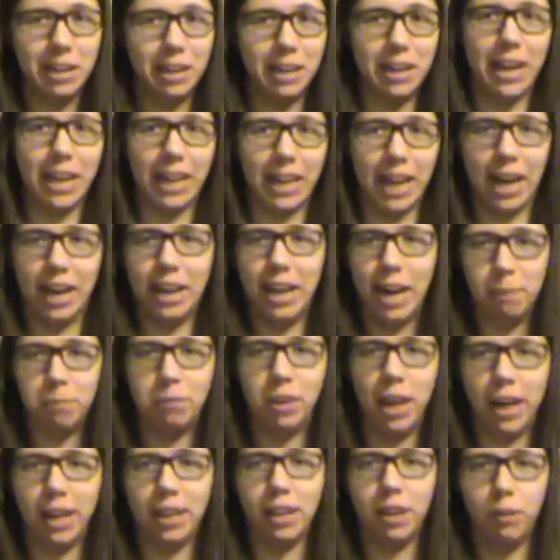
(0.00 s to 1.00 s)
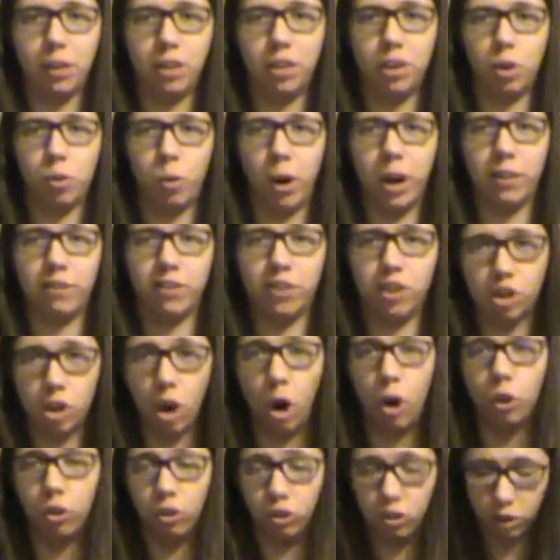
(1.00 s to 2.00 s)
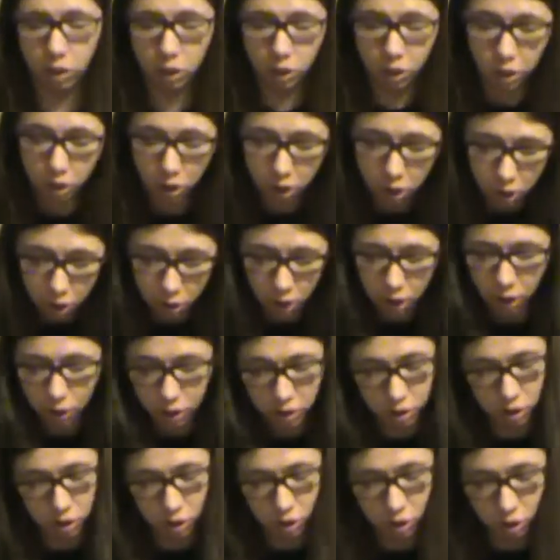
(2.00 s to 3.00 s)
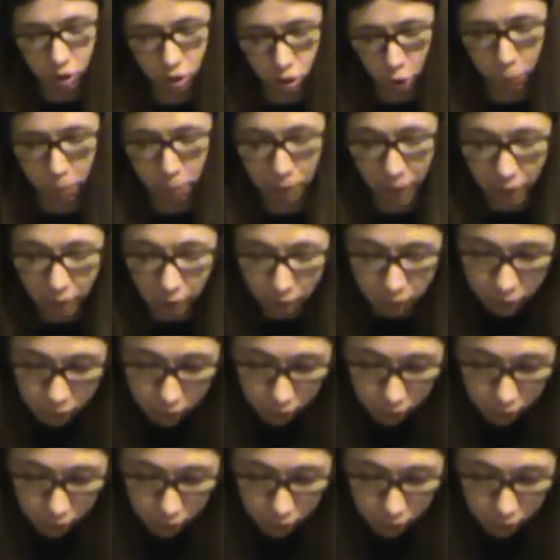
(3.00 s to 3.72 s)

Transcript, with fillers: Again, I'm taking that with a grain of salt. This is stupid.